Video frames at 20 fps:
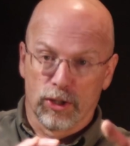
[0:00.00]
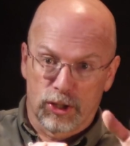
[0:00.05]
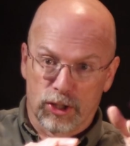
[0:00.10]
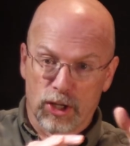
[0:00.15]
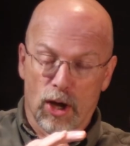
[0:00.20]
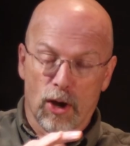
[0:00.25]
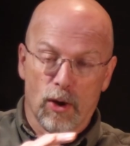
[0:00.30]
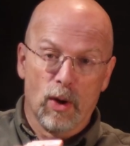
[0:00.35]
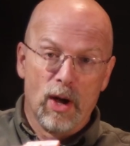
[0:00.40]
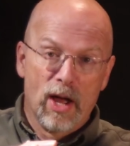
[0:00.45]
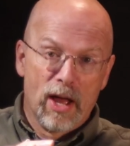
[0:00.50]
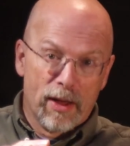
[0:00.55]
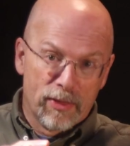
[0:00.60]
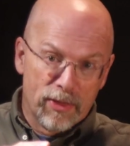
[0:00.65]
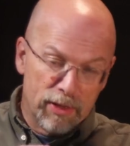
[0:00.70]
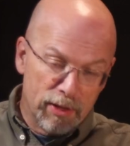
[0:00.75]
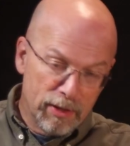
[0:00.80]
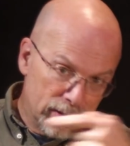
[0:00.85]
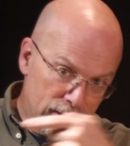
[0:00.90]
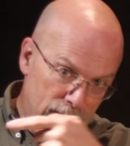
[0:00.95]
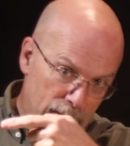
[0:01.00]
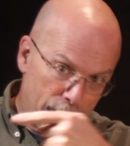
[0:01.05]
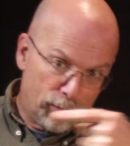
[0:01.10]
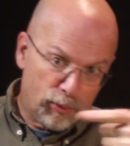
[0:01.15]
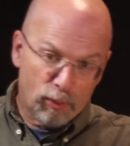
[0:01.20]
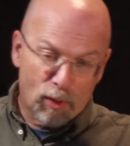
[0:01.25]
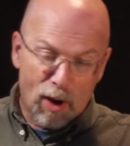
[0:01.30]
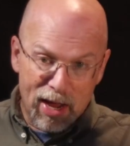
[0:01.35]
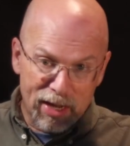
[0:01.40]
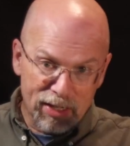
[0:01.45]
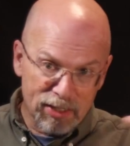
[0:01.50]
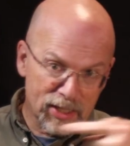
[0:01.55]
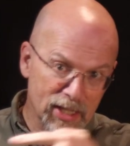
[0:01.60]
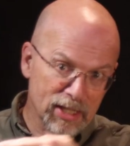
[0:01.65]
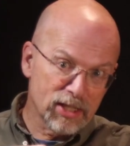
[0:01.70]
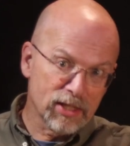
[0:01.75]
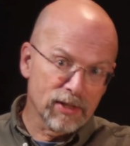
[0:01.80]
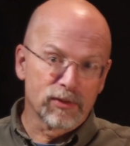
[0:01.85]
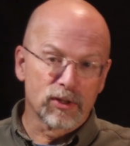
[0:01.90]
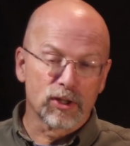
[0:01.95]
So the
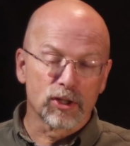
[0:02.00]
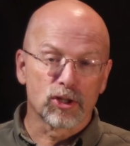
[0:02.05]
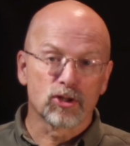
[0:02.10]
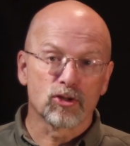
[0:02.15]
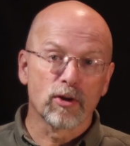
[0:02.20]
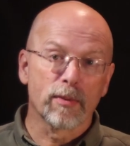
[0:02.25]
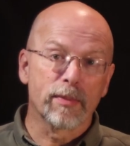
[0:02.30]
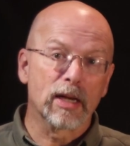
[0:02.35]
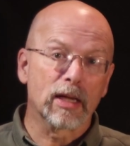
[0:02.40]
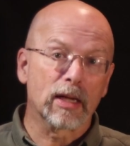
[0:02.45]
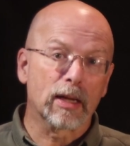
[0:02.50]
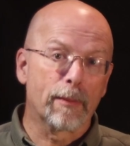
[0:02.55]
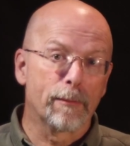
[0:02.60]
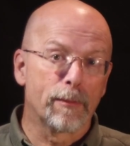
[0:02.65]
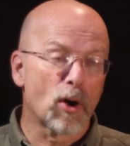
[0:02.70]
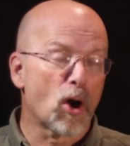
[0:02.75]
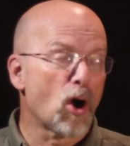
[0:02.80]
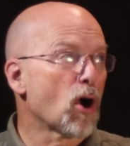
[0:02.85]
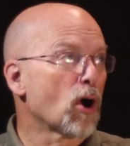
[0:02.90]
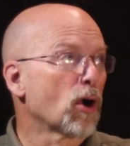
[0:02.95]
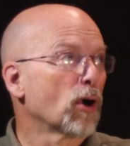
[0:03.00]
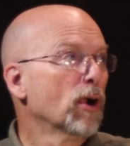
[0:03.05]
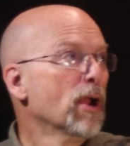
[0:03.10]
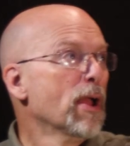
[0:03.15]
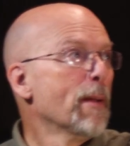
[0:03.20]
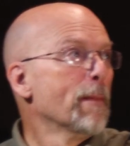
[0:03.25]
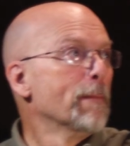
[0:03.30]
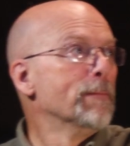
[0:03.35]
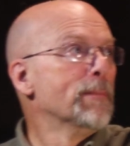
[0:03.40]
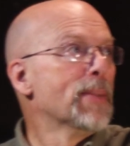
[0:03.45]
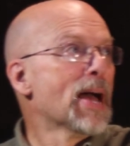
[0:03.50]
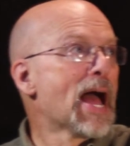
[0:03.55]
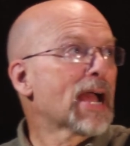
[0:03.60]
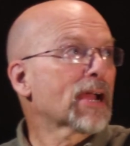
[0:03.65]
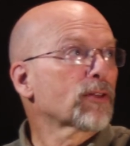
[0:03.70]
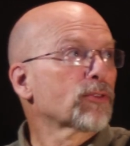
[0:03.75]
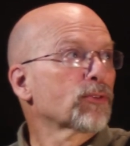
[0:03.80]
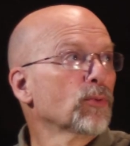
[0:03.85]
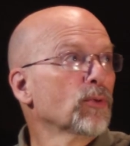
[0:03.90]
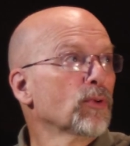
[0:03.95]
process of distributing a bar
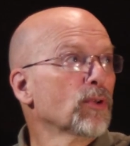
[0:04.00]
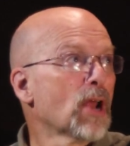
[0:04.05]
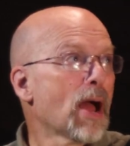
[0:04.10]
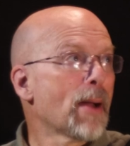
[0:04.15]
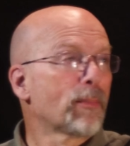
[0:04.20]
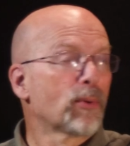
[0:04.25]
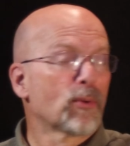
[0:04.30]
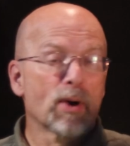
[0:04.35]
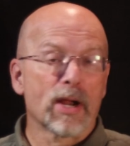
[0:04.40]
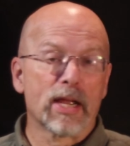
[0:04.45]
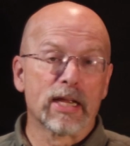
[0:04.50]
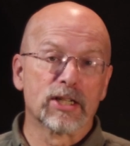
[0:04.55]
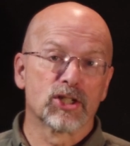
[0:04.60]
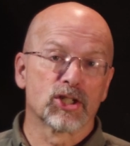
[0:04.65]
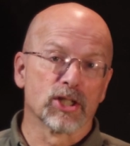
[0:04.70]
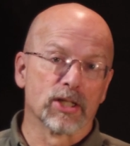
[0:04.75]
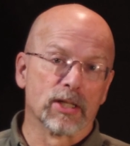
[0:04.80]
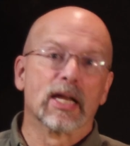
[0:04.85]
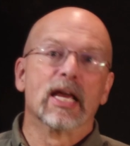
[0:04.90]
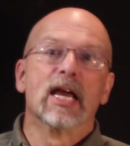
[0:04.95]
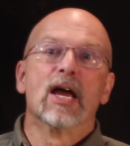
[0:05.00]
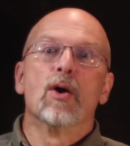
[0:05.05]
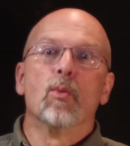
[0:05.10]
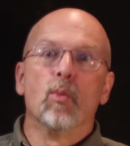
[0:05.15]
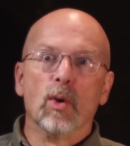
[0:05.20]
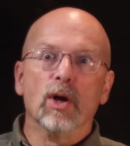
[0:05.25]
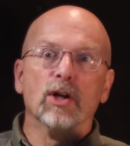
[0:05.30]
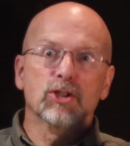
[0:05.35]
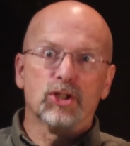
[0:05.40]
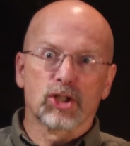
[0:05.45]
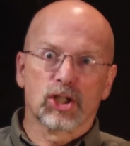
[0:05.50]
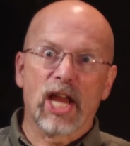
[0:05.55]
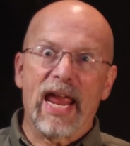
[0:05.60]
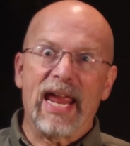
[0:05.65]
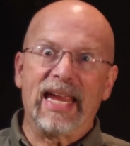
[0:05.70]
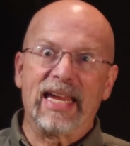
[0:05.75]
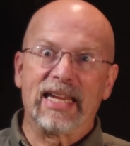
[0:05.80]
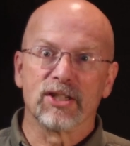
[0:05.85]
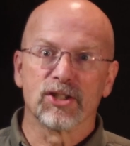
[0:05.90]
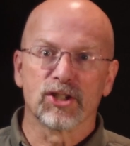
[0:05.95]
back through an operation will
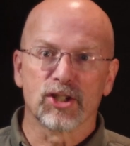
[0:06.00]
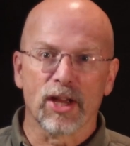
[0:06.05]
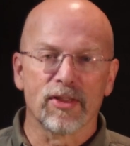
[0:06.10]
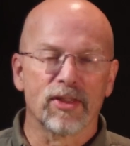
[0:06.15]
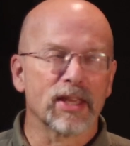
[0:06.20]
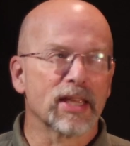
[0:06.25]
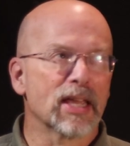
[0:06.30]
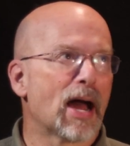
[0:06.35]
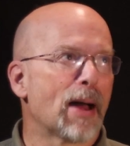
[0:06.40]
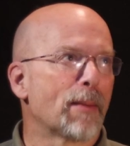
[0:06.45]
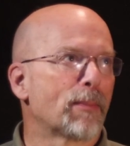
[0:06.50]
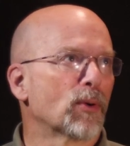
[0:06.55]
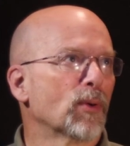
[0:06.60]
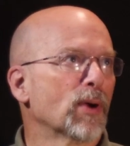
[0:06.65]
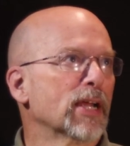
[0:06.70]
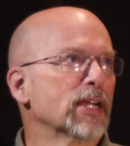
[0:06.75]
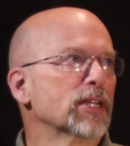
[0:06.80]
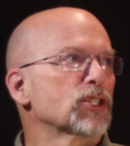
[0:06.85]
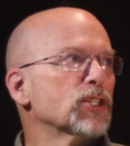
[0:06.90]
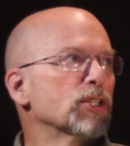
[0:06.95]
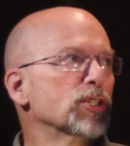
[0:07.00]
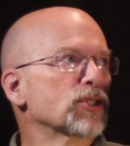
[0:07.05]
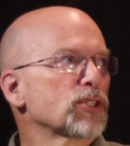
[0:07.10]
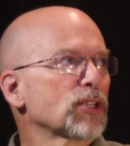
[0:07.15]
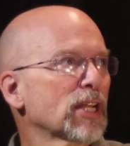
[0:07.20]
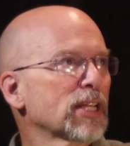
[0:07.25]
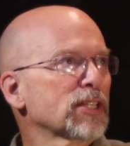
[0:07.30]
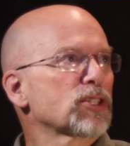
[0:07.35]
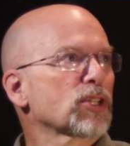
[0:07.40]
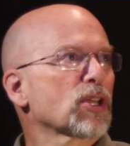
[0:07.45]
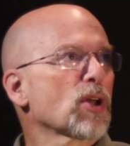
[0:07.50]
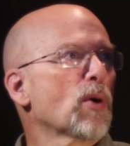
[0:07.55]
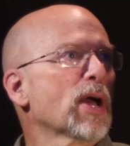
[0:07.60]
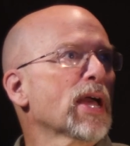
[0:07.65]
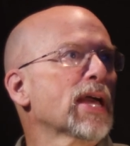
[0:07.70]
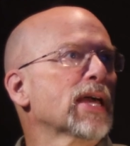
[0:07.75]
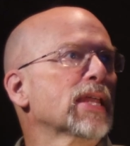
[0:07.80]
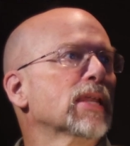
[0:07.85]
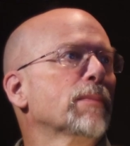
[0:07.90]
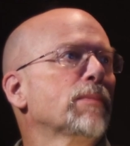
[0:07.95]
change the operation. So let's go
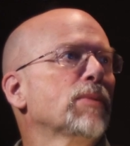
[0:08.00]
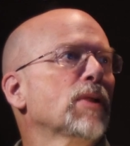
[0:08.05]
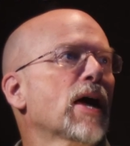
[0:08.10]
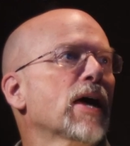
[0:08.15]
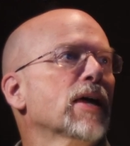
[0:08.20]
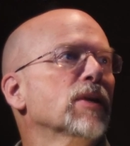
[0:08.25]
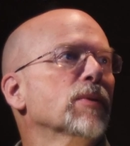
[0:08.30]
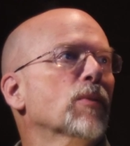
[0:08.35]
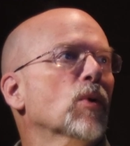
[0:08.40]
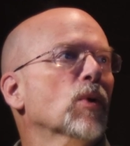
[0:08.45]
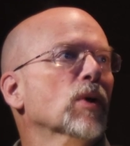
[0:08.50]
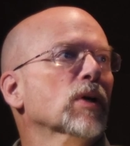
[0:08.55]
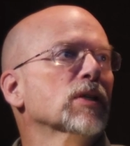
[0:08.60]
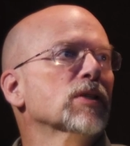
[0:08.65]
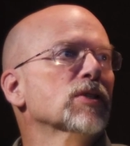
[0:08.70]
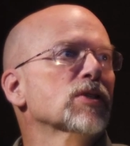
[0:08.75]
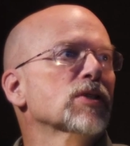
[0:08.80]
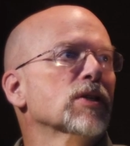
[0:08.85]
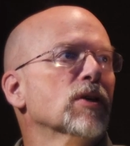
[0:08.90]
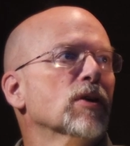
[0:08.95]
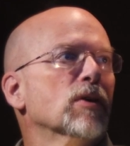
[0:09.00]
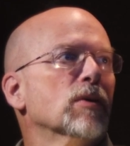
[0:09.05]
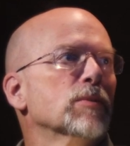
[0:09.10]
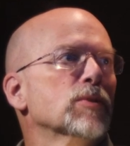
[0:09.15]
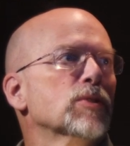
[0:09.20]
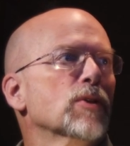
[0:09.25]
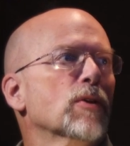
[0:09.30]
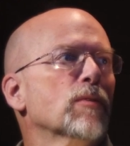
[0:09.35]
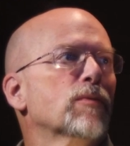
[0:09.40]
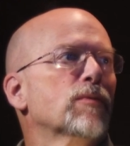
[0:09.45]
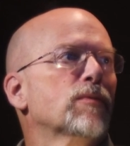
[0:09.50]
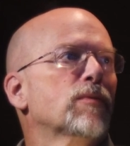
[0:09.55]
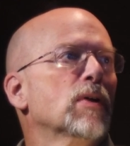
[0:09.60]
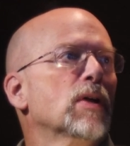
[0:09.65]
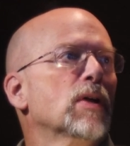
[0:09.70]
ahead and apply DeMorgan's theorem. So